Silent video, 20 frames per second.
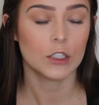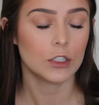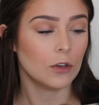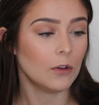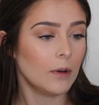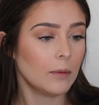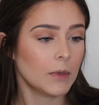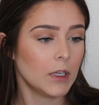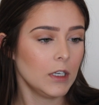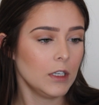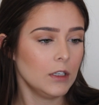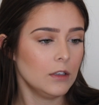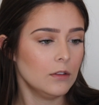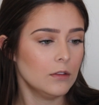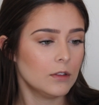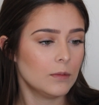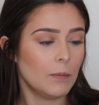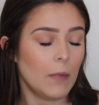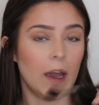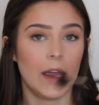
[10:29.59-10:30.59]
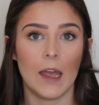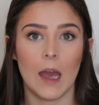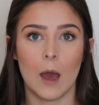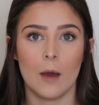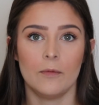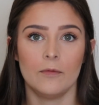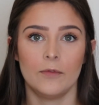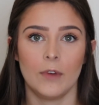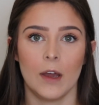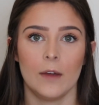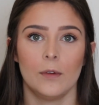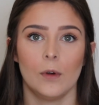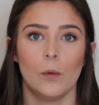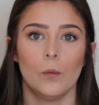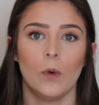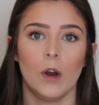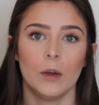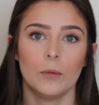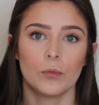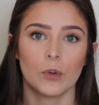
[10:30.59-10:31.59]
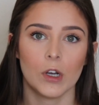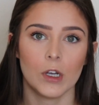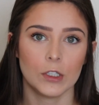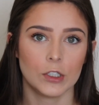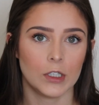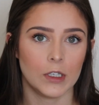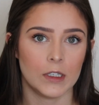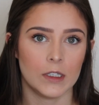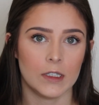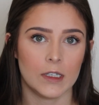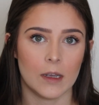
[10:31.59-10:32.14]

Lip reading: So I'm going to use my M501 brush and